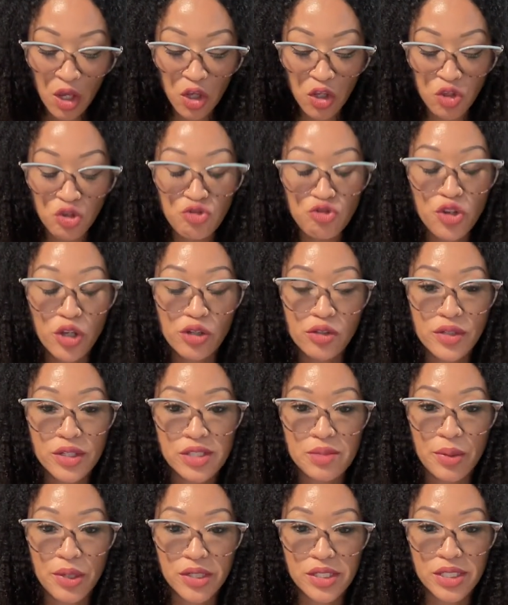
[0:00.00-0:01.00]
you know this
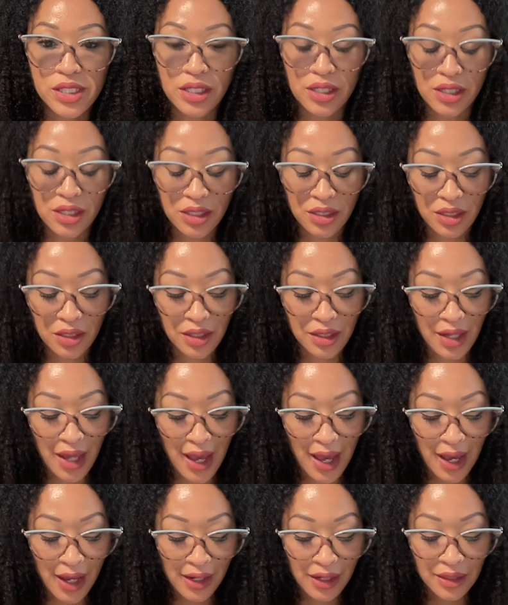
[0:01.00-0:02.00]
person
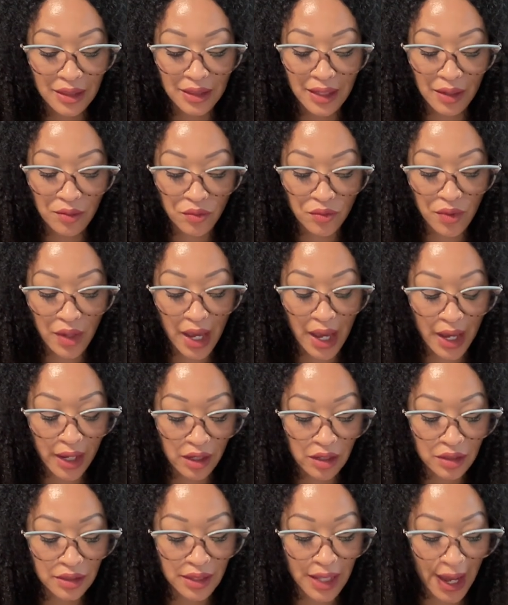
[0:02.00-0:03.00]
had
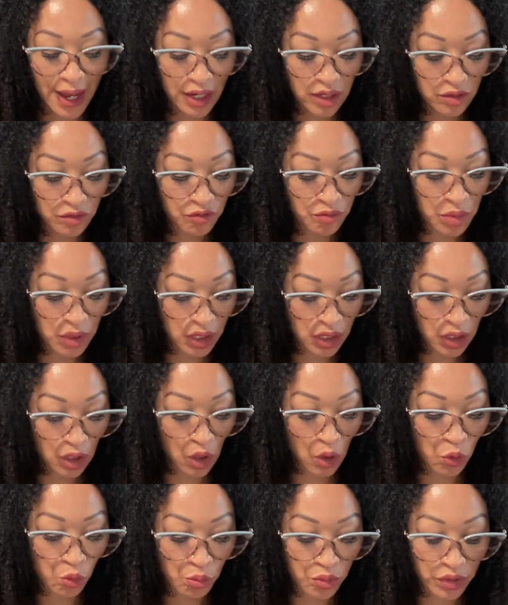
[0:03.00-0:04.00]
a lack of being
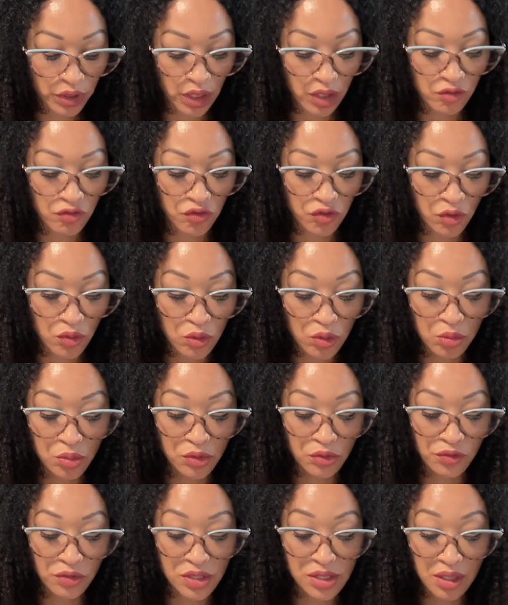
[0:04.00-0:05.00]
open and
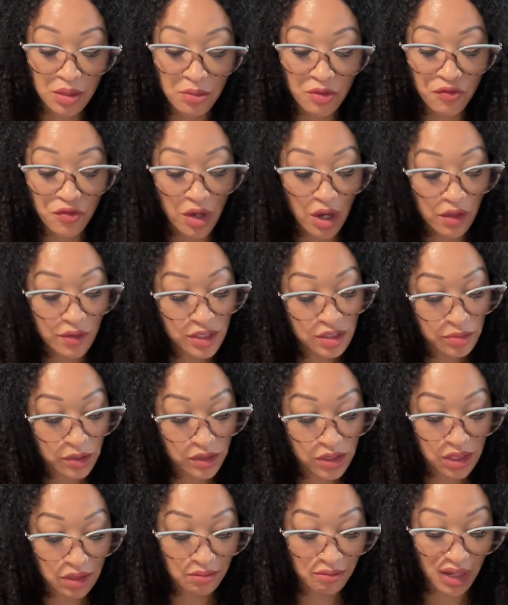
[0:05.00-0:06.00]
vulnerable. For some of y'all, this
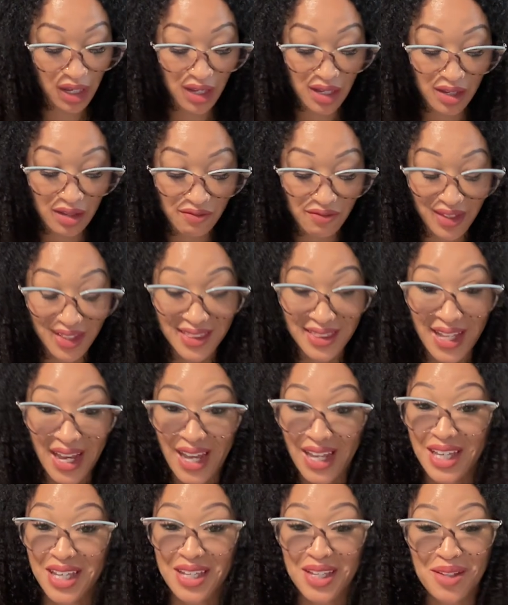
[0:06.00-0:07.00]
person may even
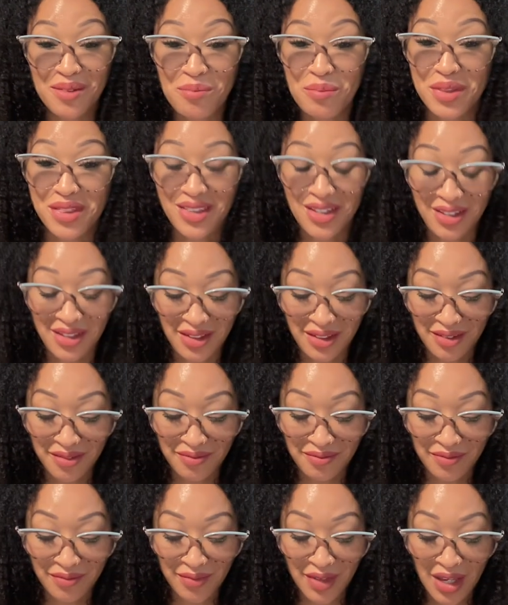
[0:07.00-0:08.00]
lack empathy.
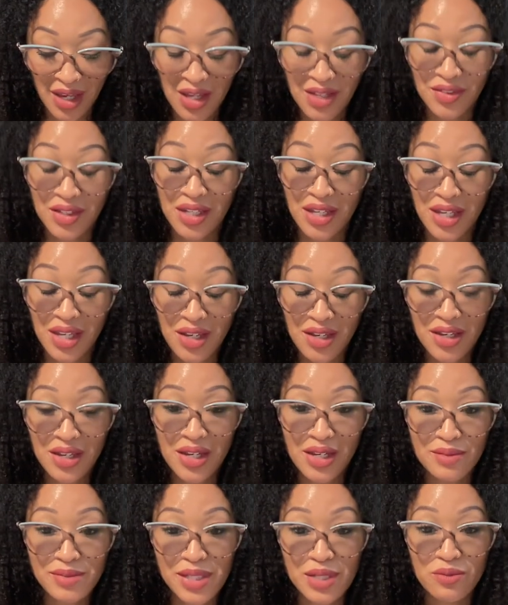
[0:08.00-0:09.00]
The King of
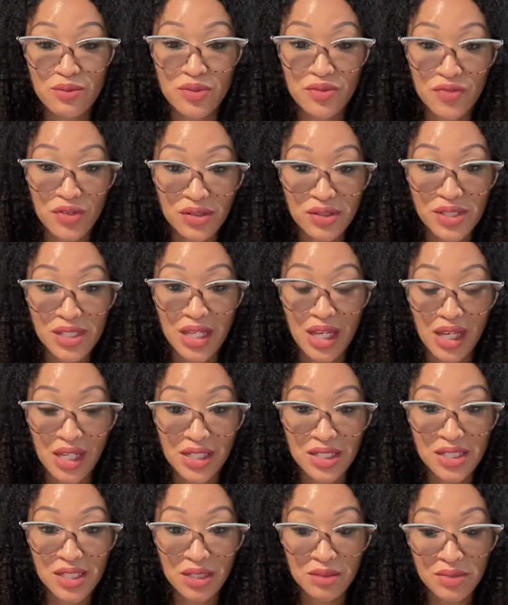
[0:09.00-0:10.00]
Cups in reverse
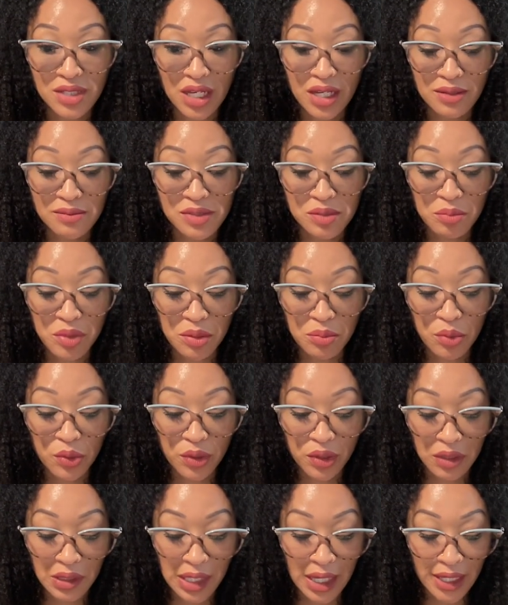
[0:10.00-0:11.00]
can sometimes be
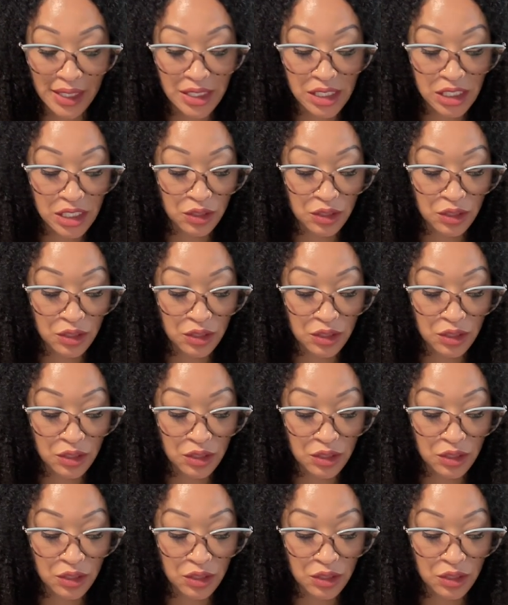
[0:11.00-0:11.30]
borderline